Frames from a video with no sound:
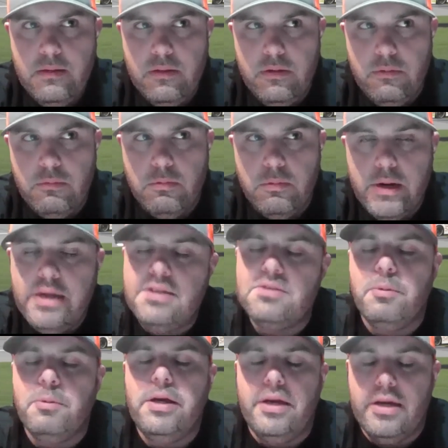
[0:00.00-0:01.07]
the race
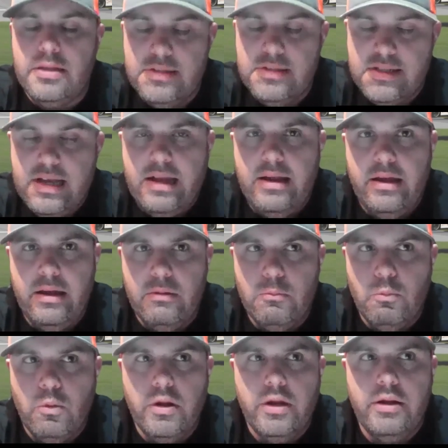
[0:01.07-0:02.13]
weekend setting
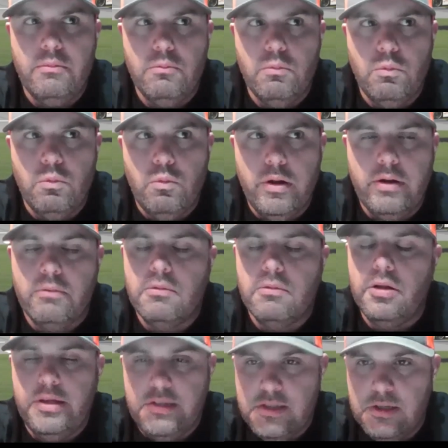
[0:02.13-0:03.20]
and what it
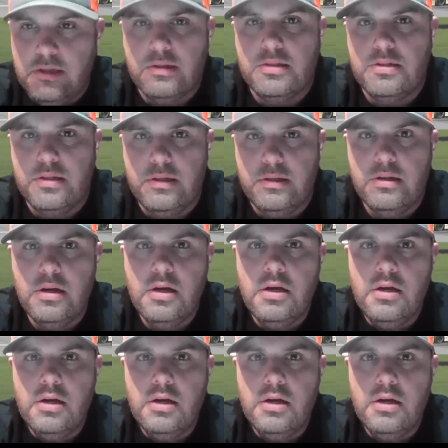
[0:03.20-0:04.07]
really took to